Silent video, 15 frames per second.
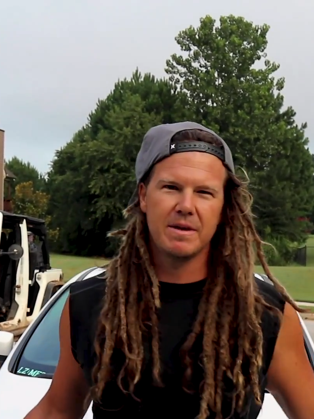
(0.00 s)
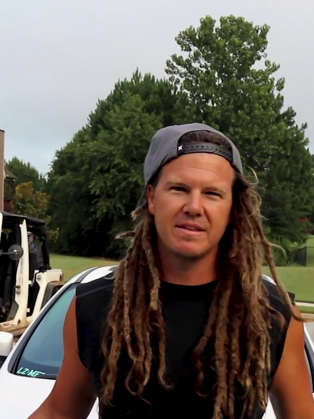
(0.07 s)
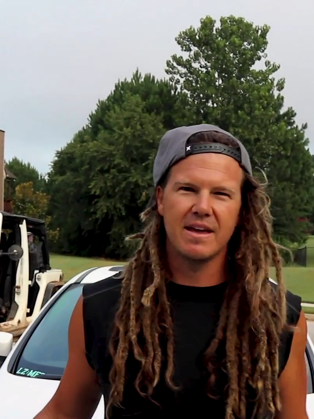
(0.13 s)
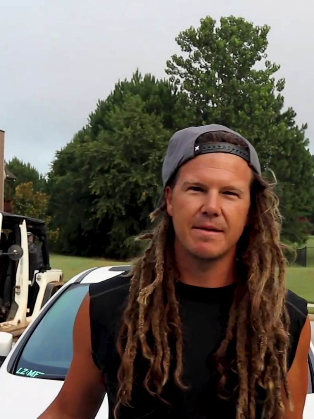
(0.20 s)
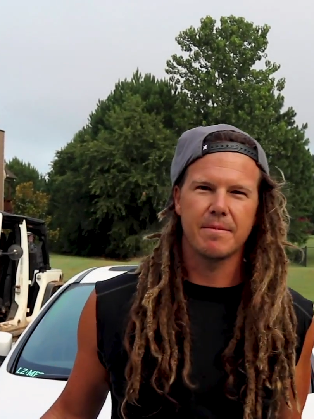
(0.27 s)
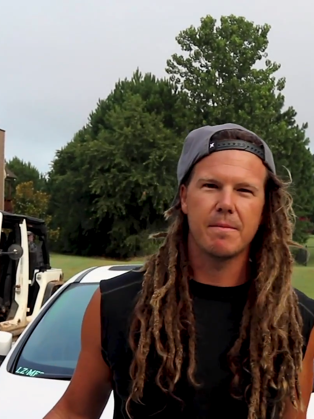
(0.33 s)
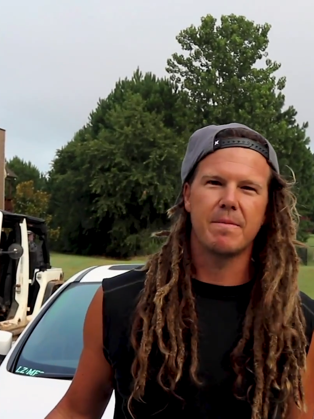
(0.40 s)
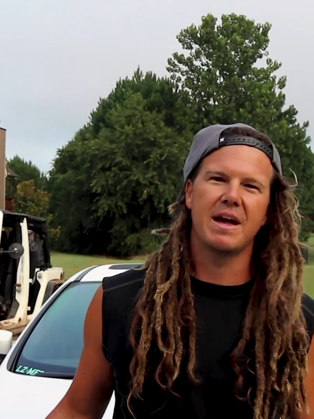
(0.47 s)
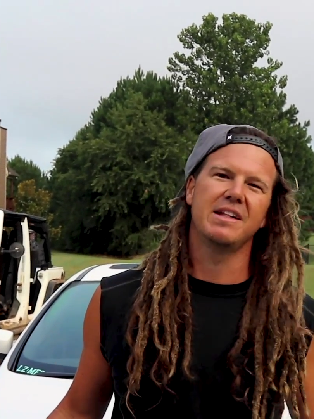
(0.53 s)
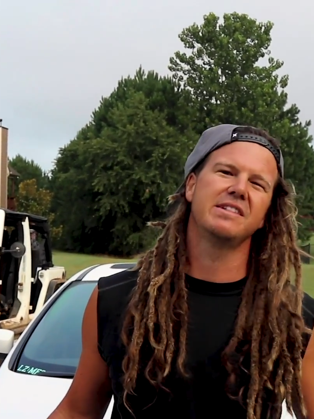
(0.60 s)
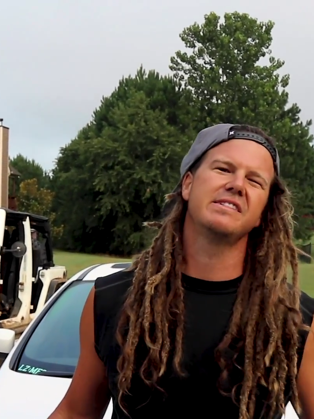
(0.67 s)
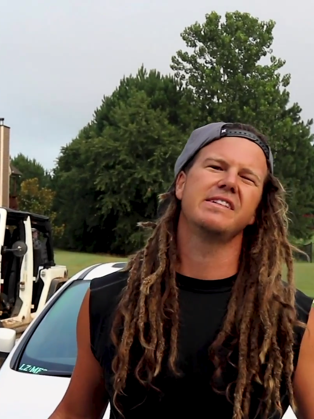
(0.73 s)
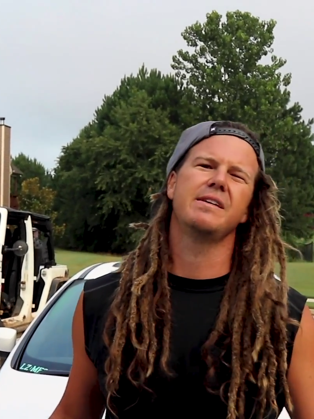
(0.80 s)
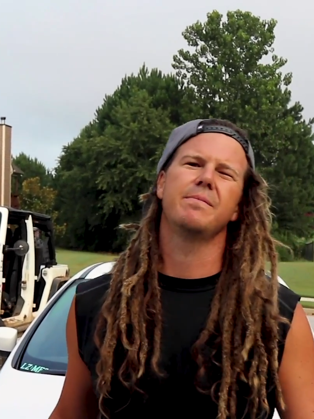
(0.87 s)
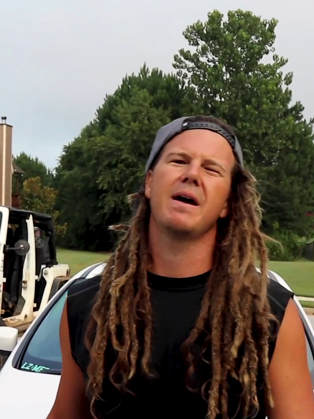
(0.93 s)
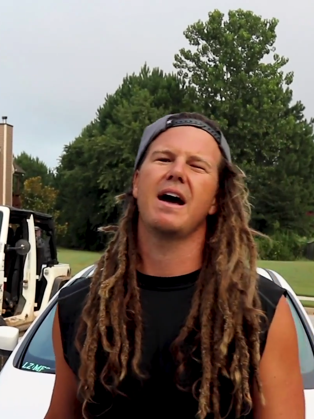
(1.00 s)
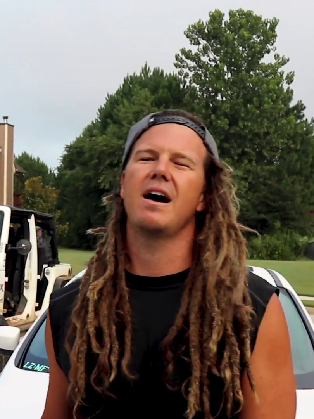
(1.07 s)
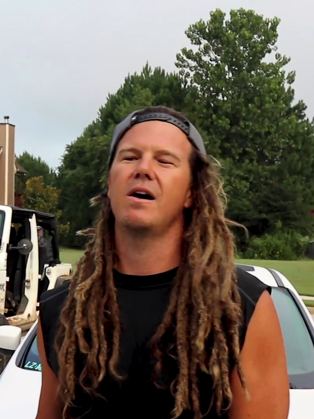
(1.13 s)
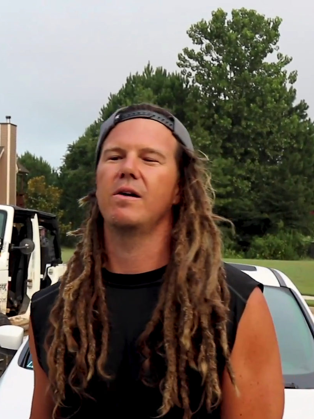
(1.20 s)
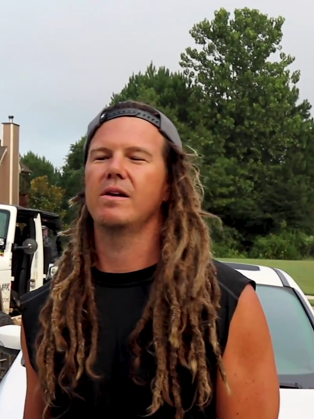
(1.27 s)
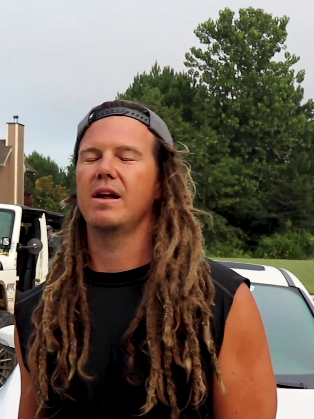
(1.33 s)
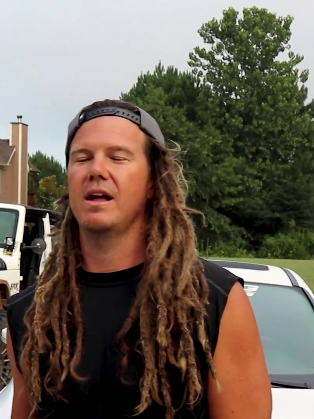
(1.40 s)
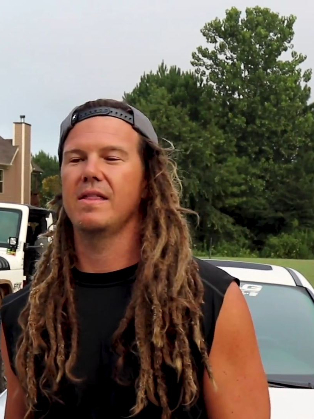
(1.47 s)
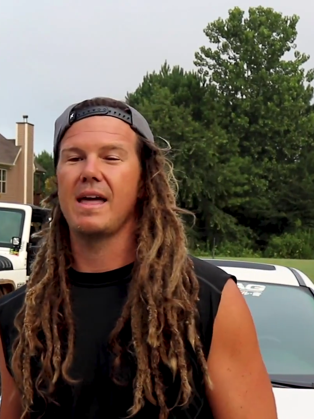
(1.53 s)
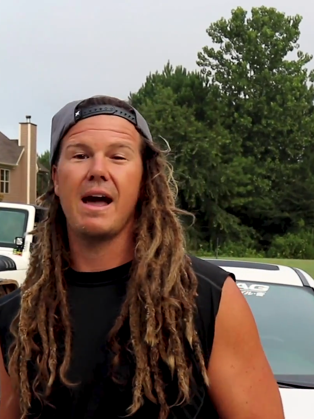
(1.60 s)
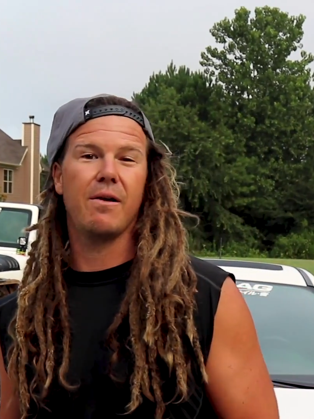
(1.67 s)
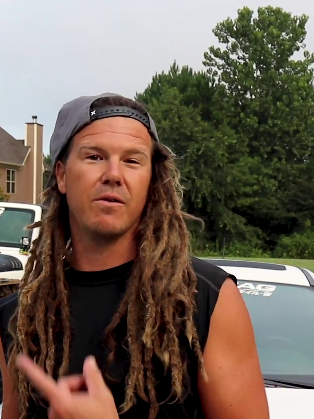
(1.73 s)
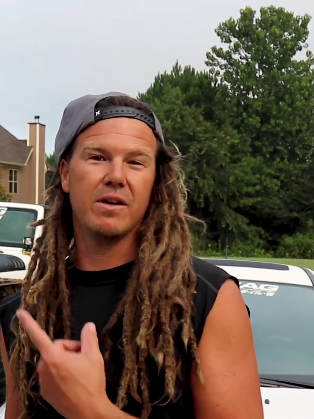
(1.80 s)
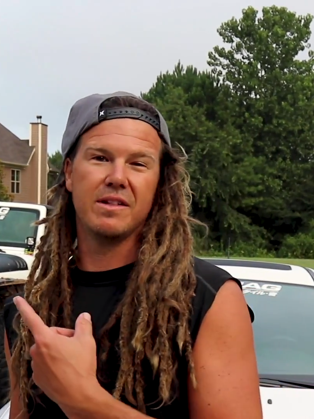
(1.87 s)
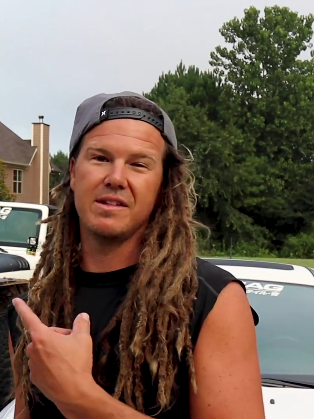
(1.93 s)
me take my base Jeep out, and
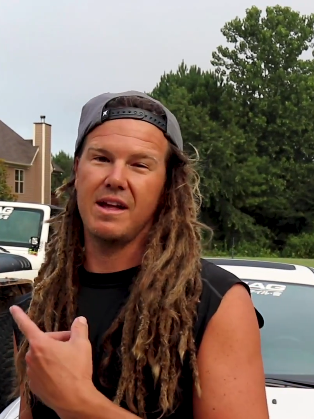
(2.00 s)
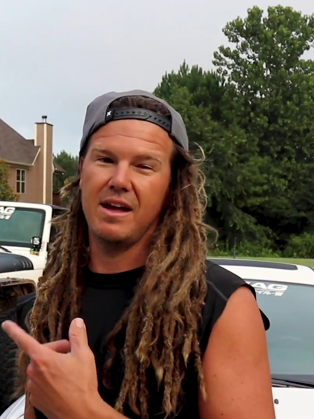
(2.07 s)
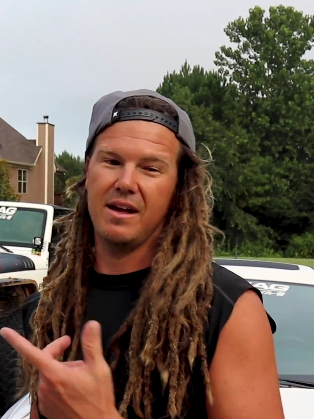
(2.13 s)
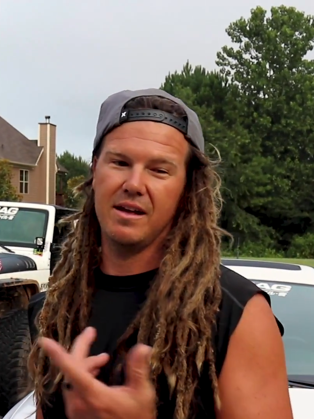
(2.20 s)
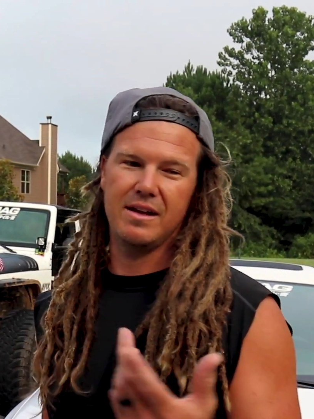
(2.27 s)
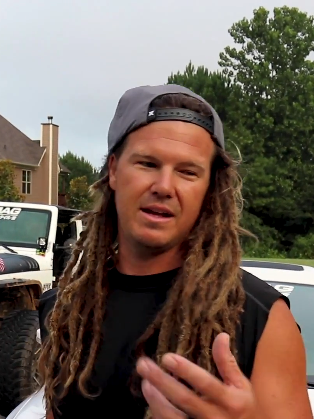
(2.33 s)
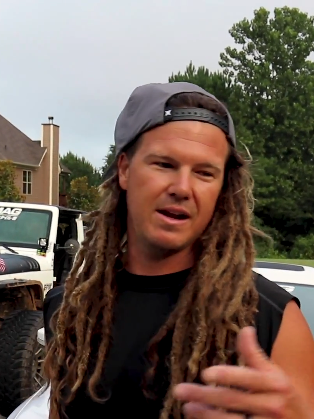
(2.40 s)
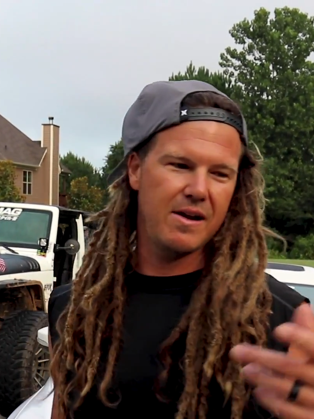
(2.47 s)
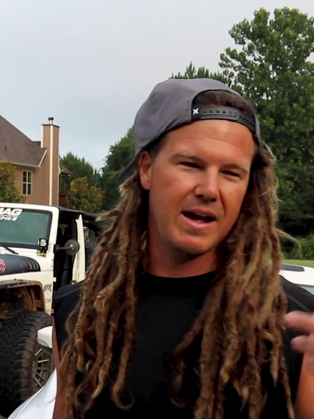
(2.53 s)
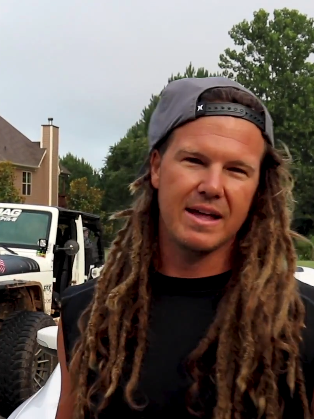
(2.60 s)
that was you know,